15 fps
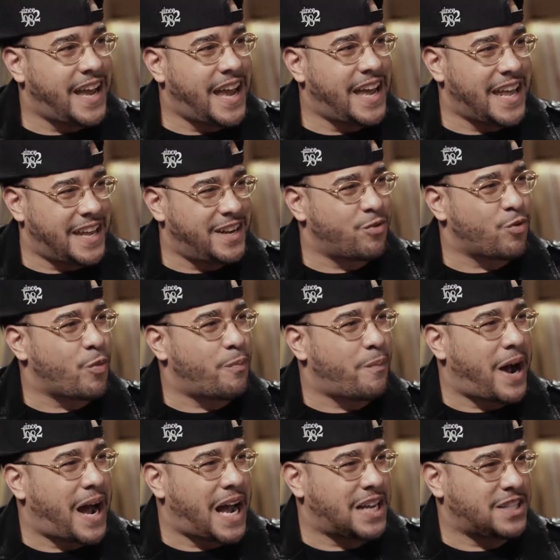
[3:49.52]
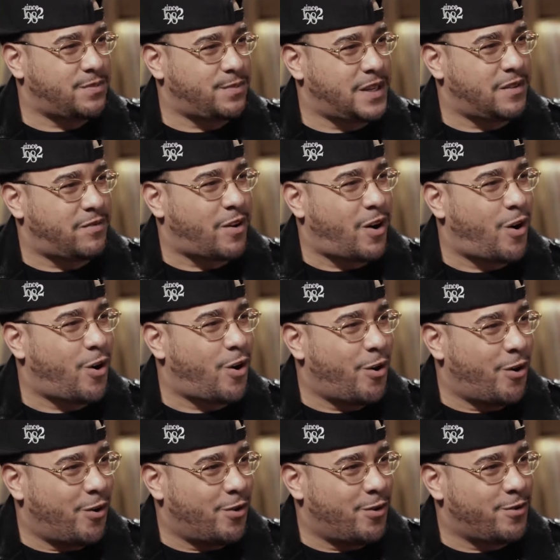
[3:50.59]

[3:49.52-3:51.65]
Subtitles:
and it reminds me of old